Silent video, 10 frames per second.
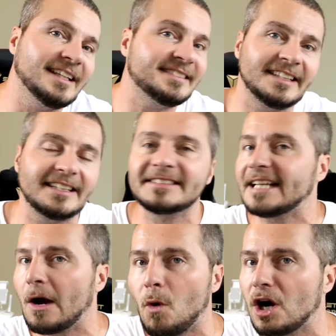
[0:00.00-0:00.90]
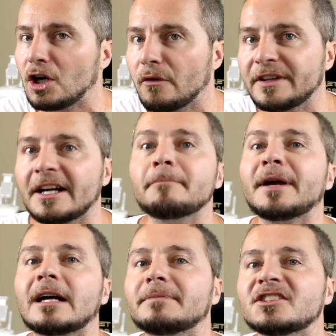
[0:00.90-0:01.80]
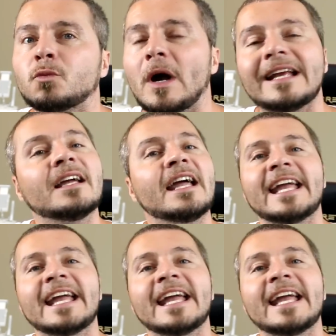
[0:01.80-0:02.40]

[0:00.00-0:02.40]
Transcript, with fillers: he see this guy walk over there and pick up this weight,